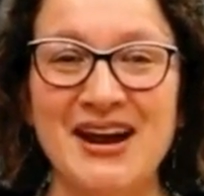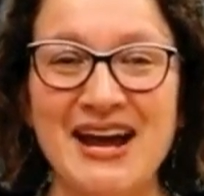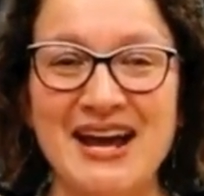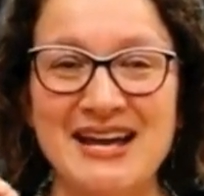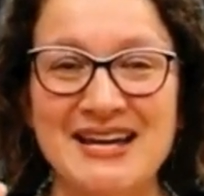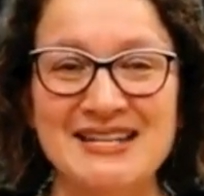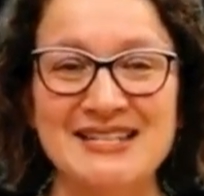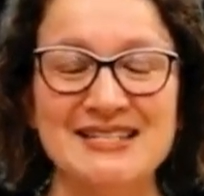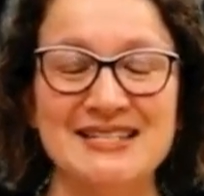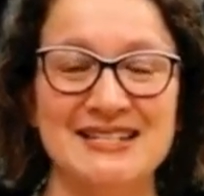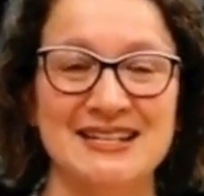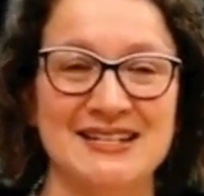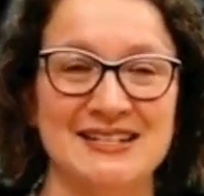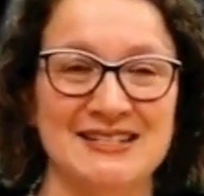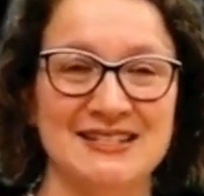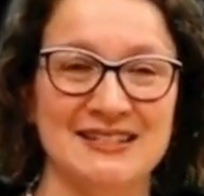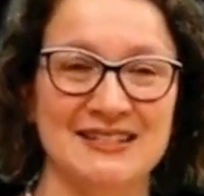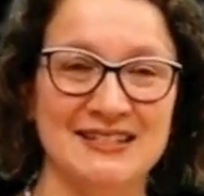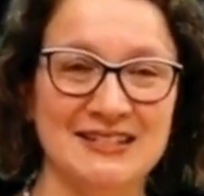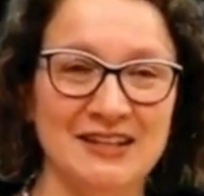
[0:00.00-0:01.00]
as
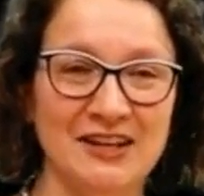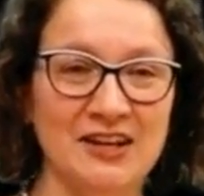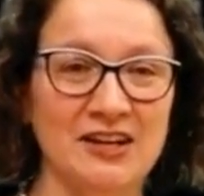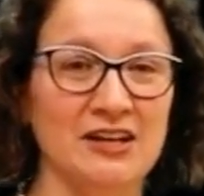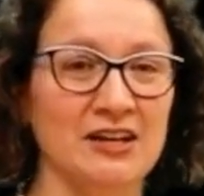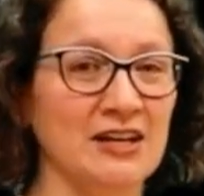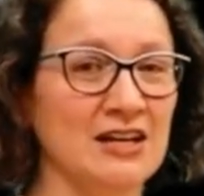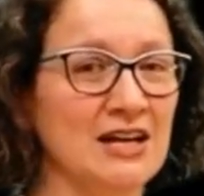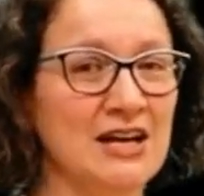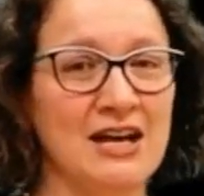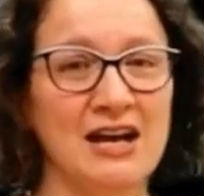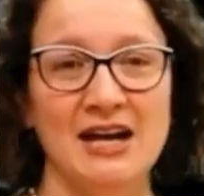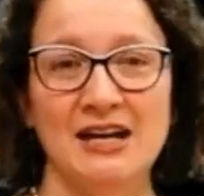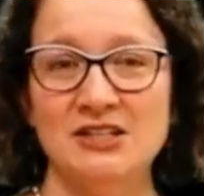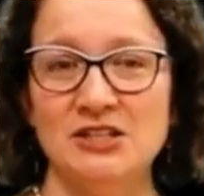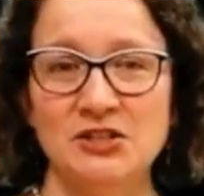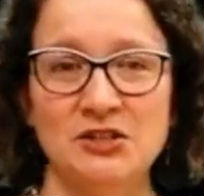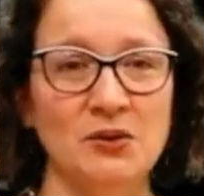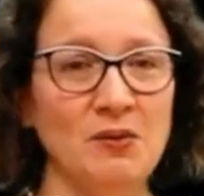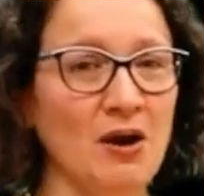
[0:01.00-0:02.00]
does the tongue.
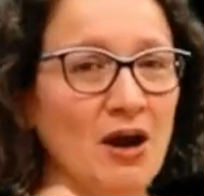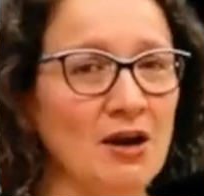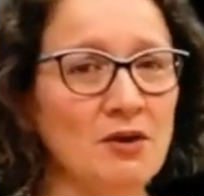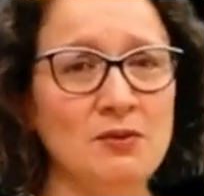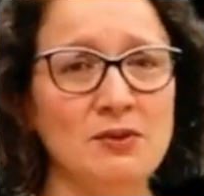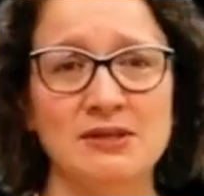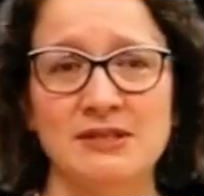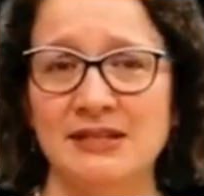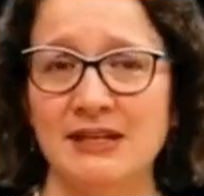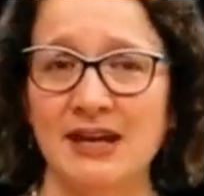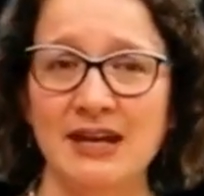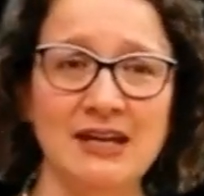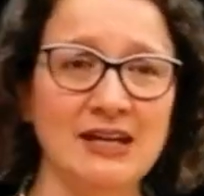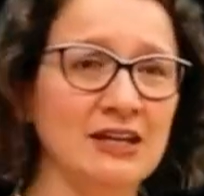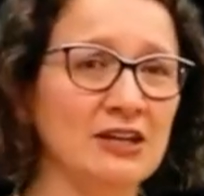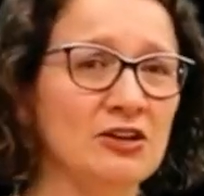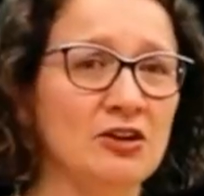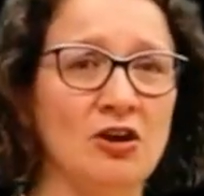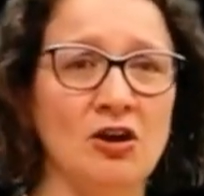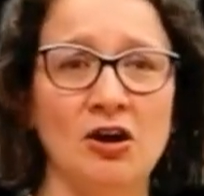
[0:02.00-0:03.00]
And so I would take
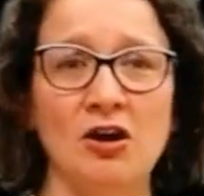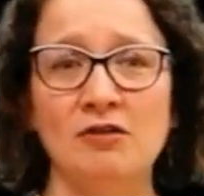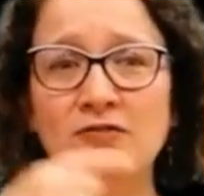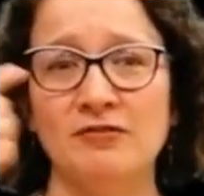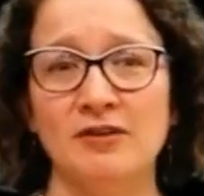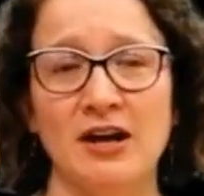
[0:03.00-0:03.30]
it off,